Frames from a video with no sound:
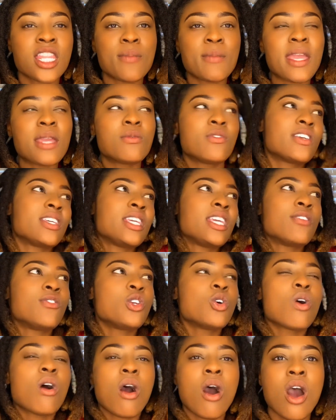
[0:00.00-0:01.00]
They may even give
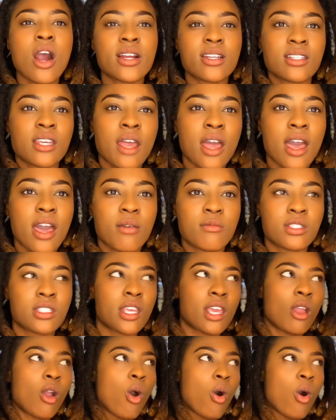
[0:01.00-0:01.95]
you a hard time saying,